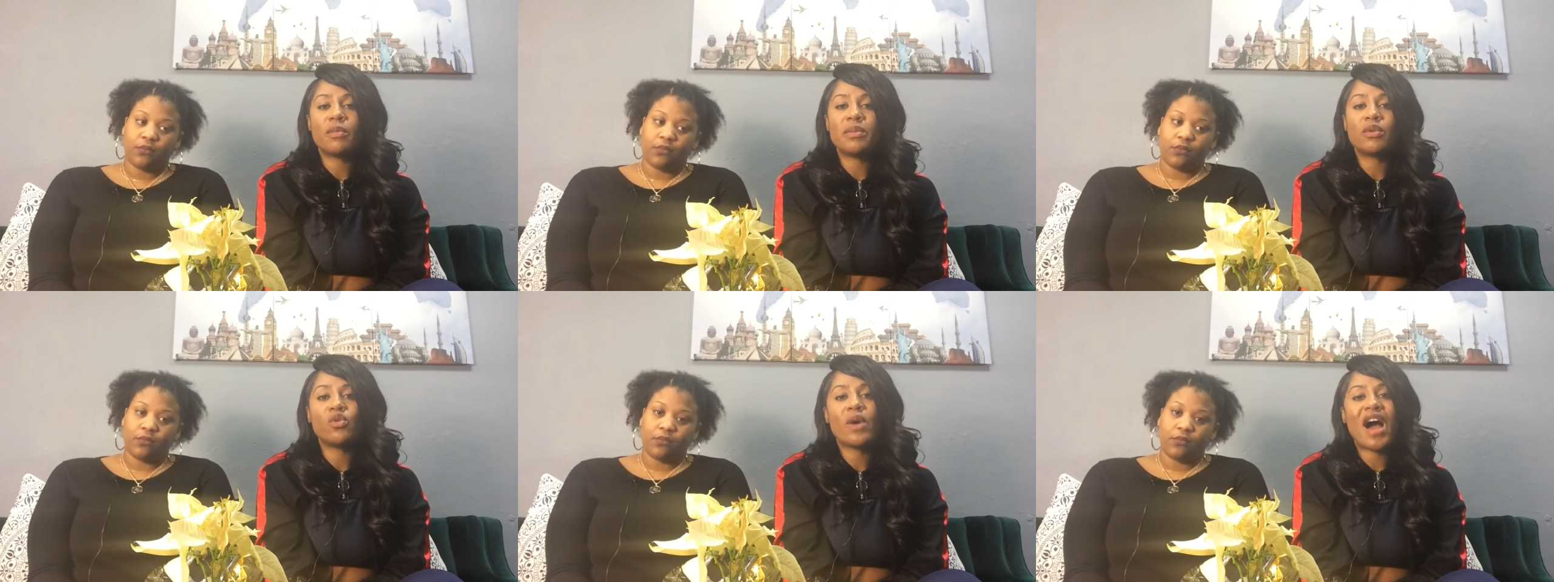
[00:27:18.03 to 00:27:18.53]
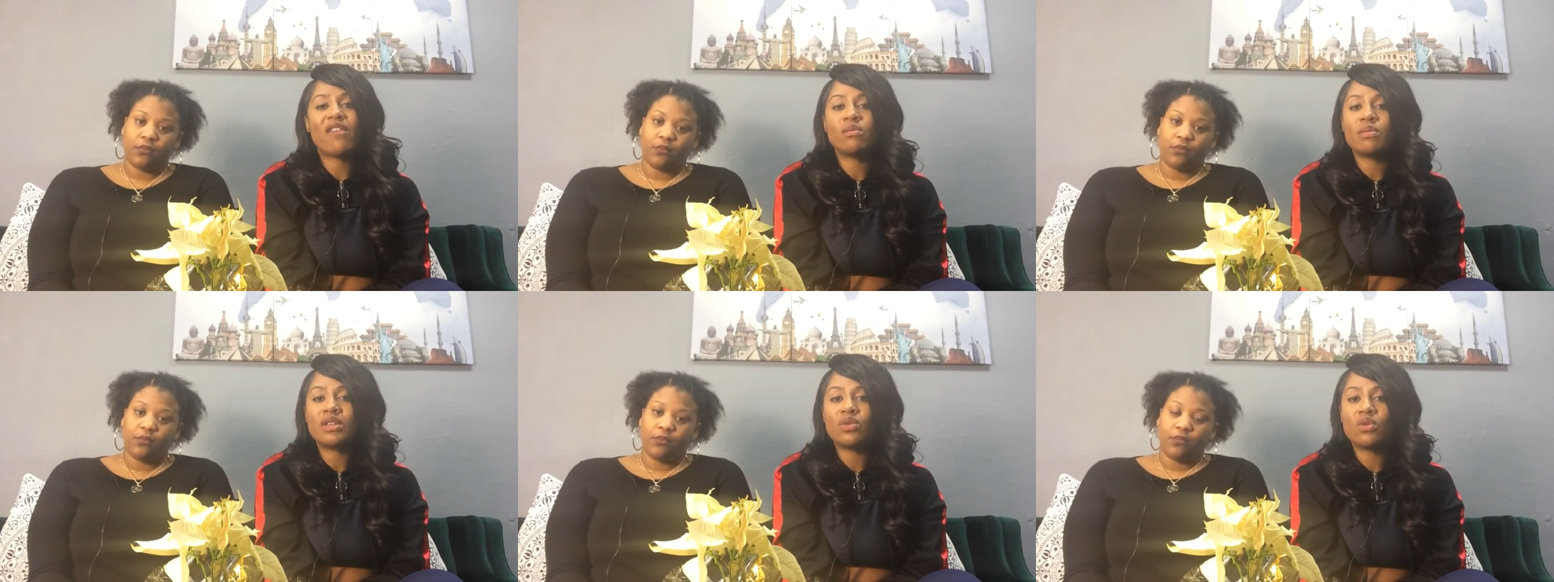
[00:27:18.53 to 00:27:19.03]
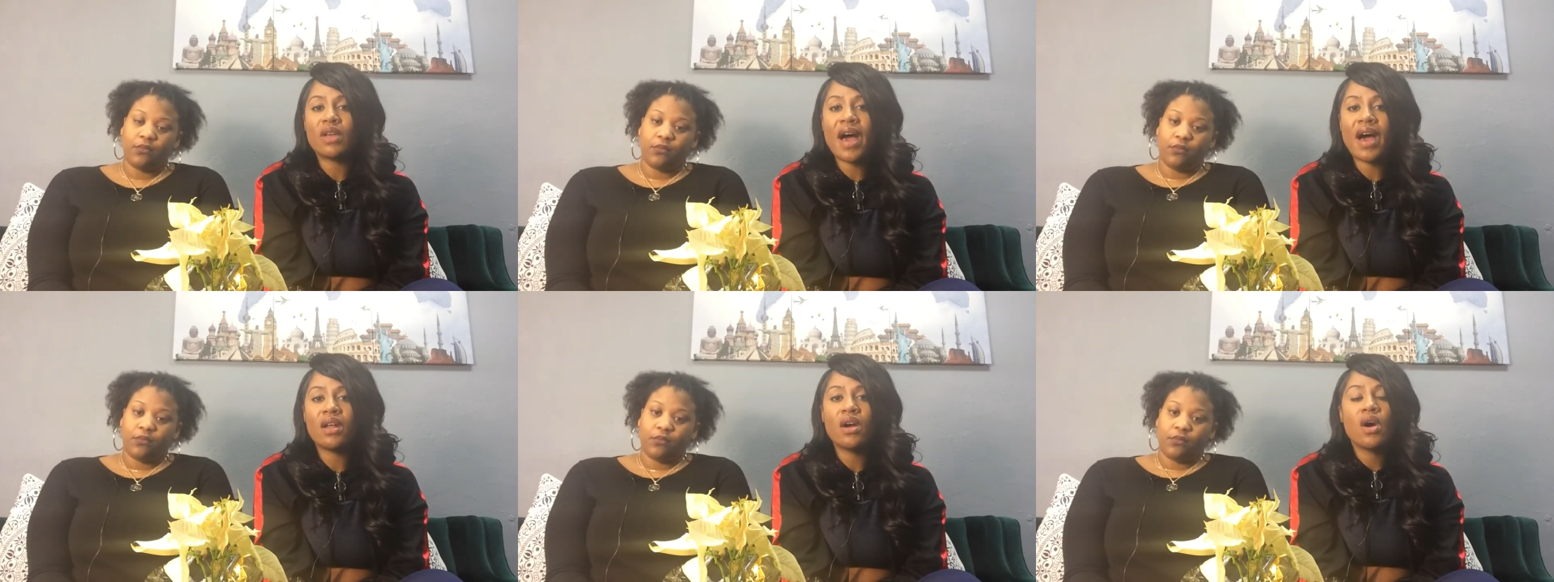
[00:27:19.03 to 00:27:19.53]
Speaker 1: People who haven't been through
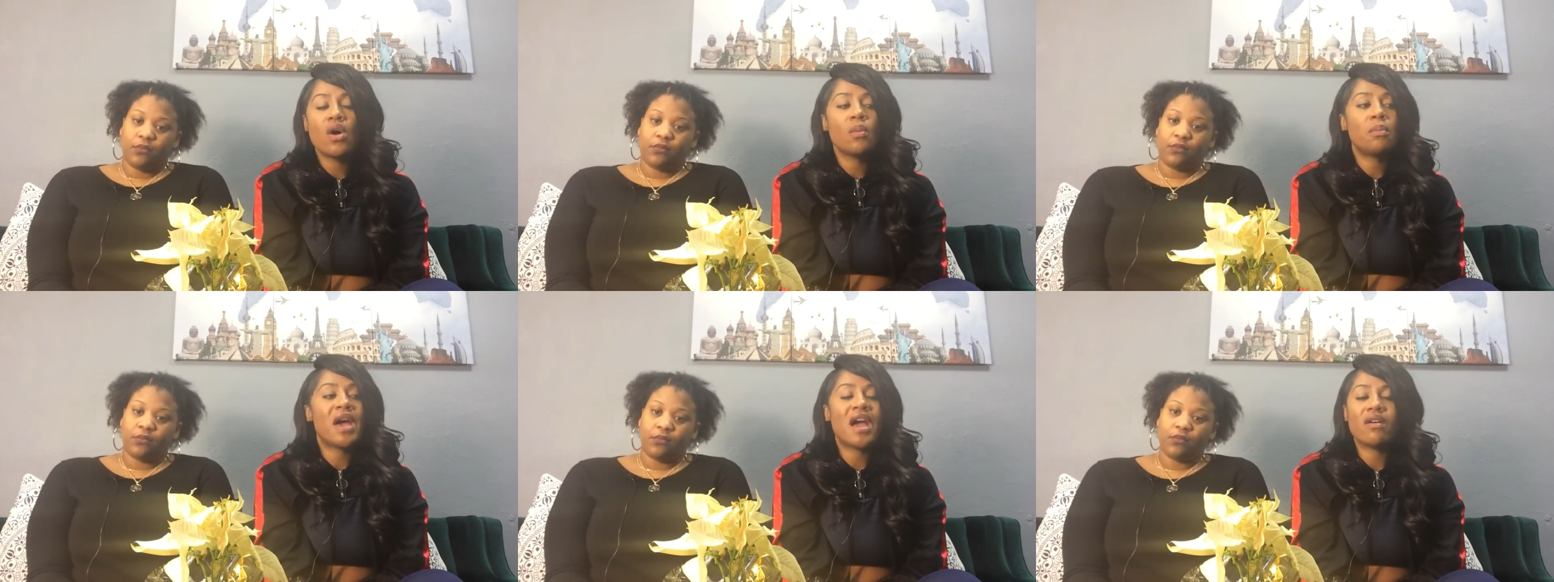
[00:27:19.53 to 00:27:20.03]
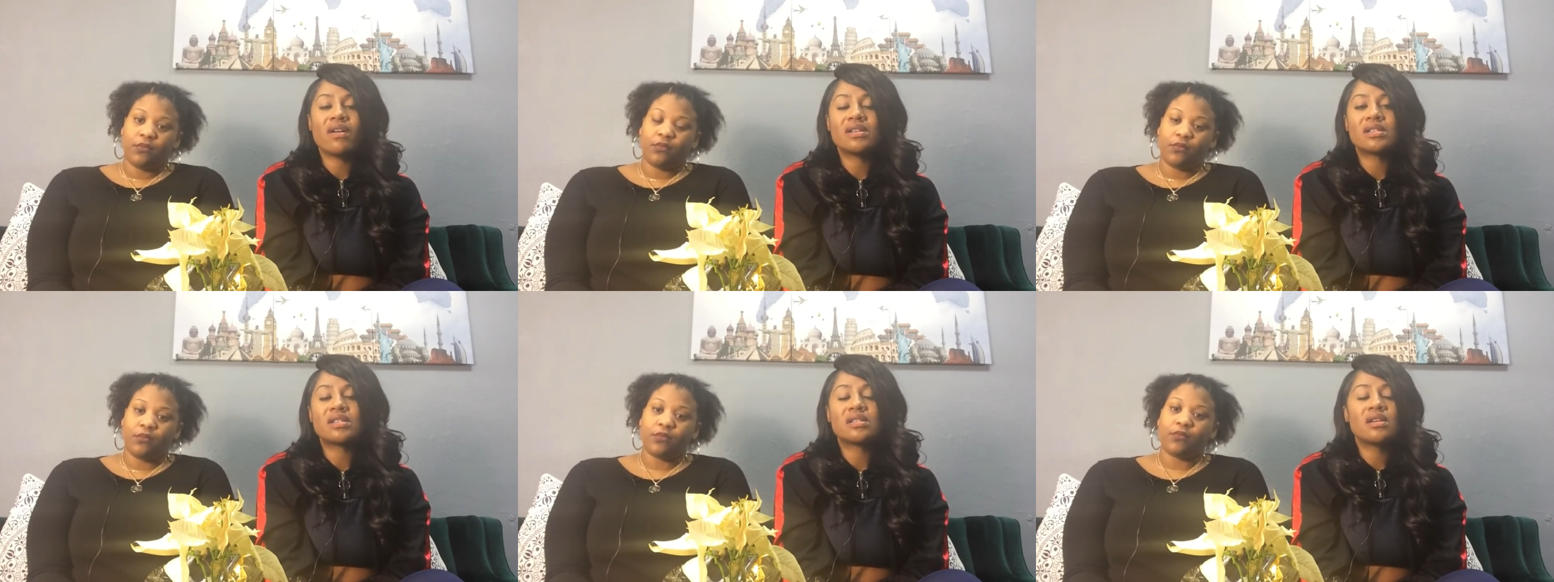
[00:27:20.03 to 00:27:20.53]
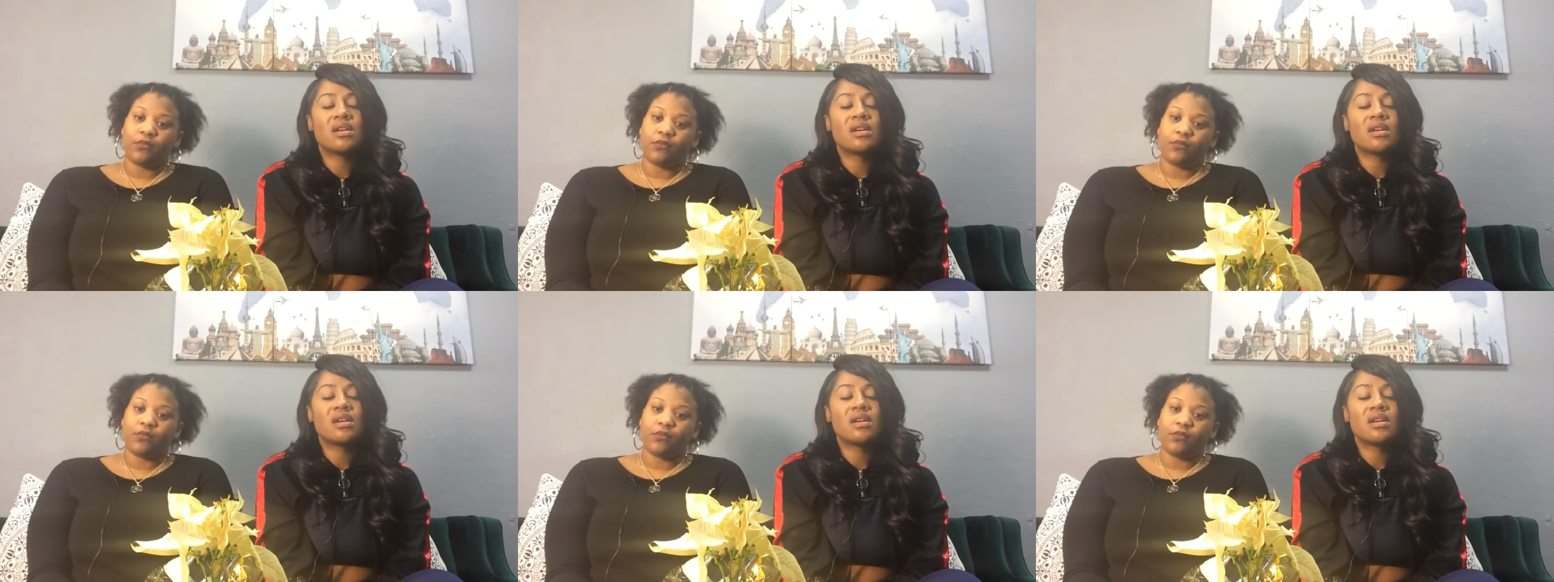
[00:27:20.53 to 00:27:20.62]
that, parents,